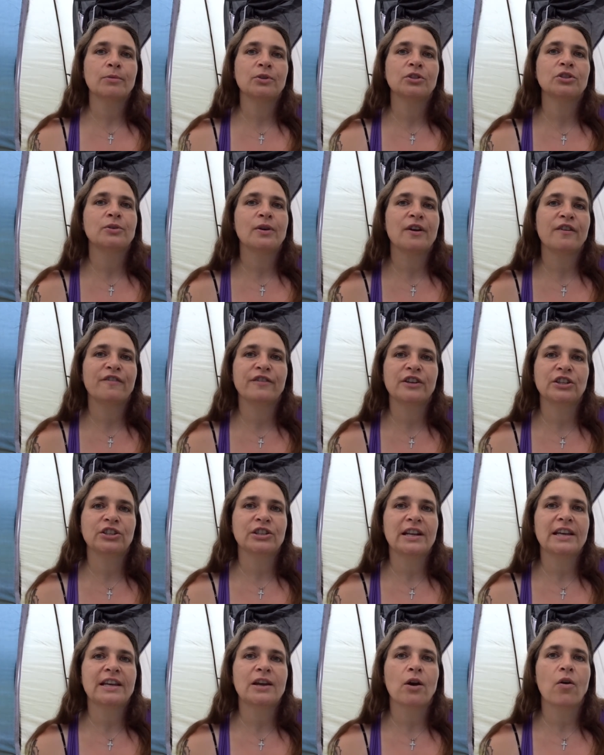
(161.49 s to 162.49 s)
and do it
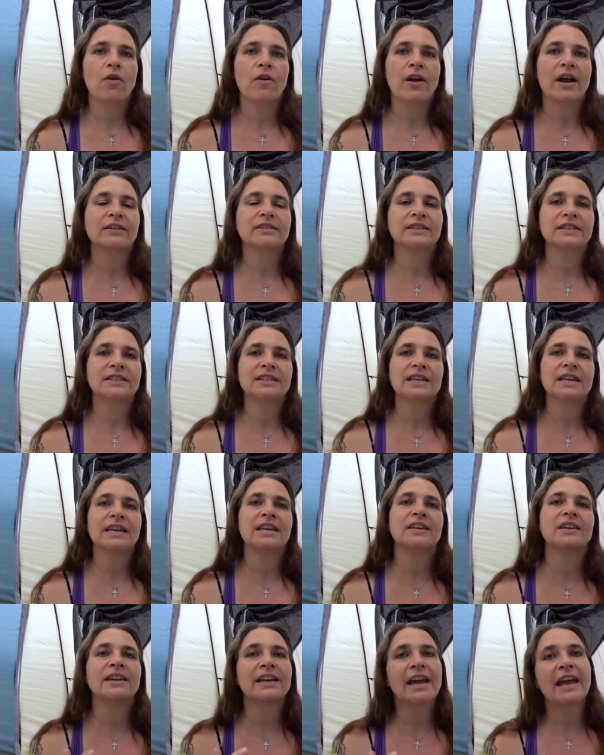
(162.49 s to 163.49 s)
officially or else
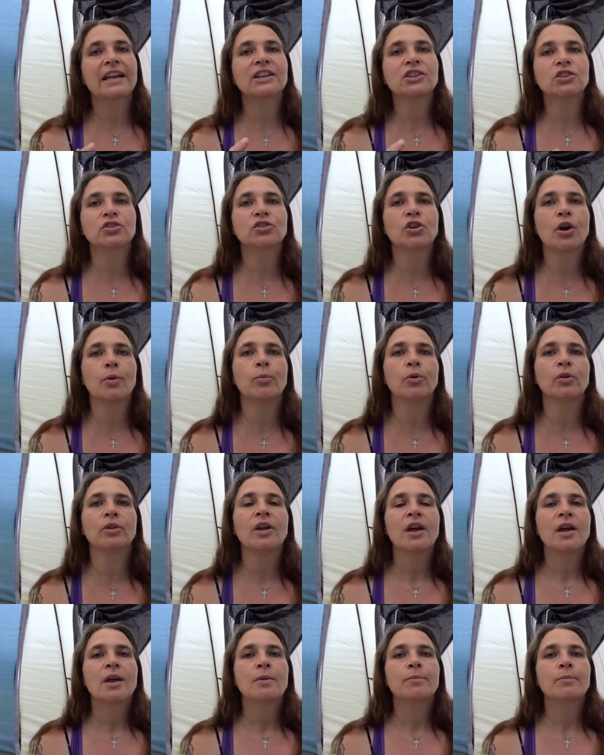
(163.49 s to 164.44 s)
he could get into trouble